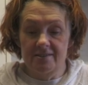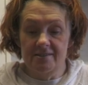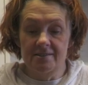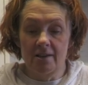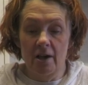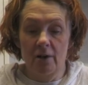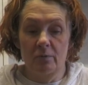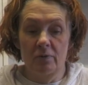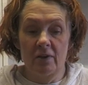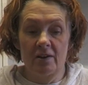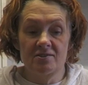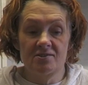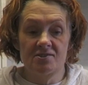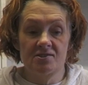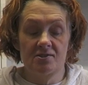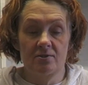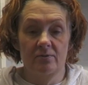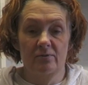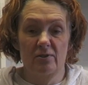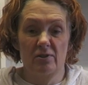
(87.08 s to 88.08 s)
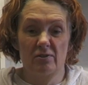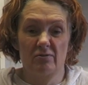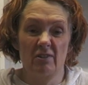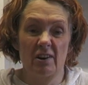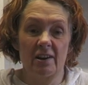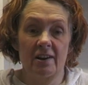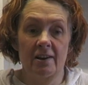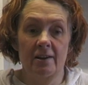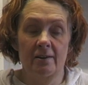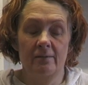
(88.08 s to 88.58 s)
so there's
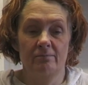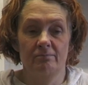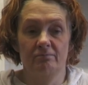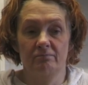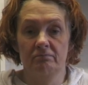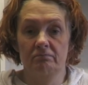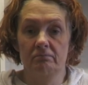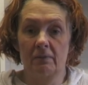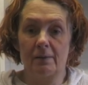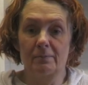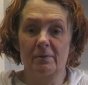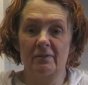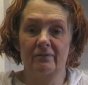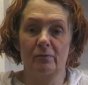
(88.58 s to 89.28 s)
3, maybe